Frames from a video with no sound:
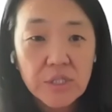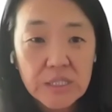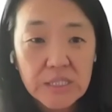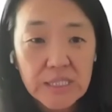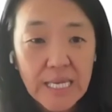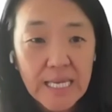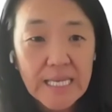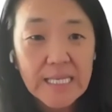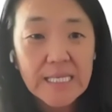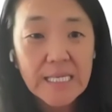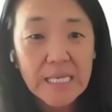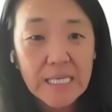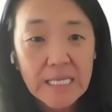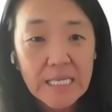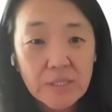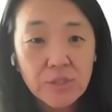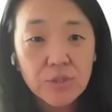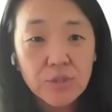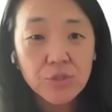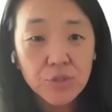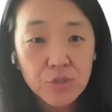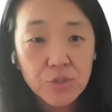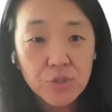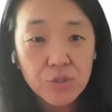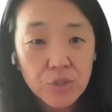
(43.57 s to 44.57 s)
to take
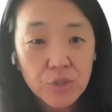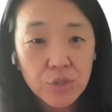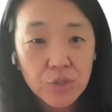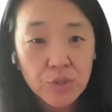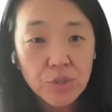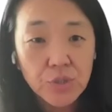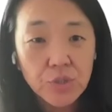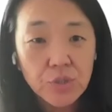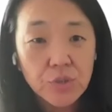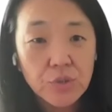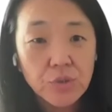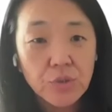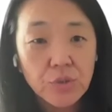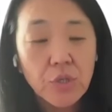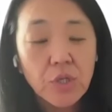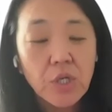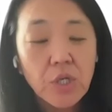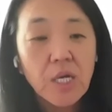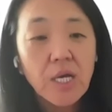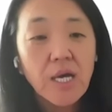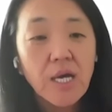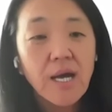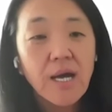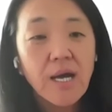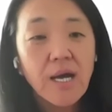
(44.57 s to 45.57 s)
into
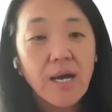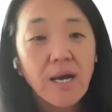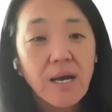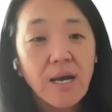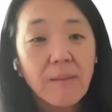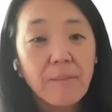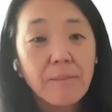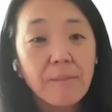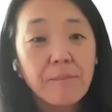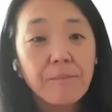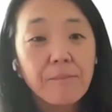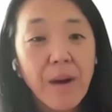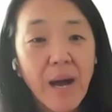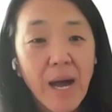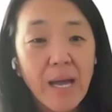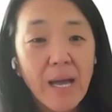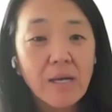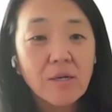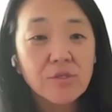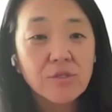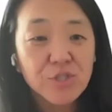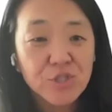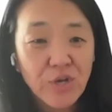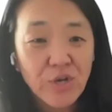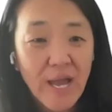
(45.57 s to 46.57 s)

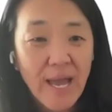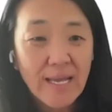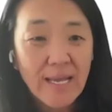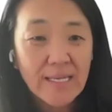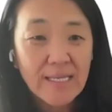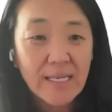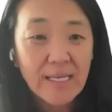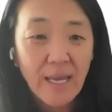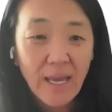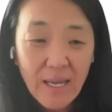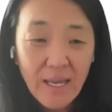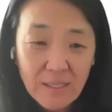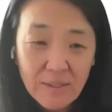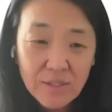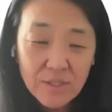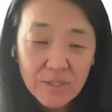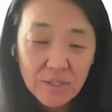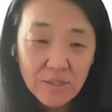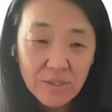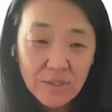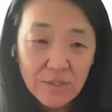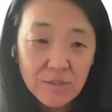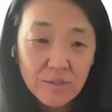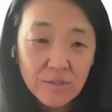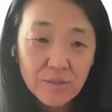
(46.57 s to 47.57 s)
bile tract
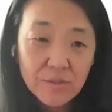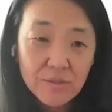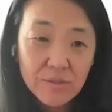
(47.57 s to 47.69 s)
cancer.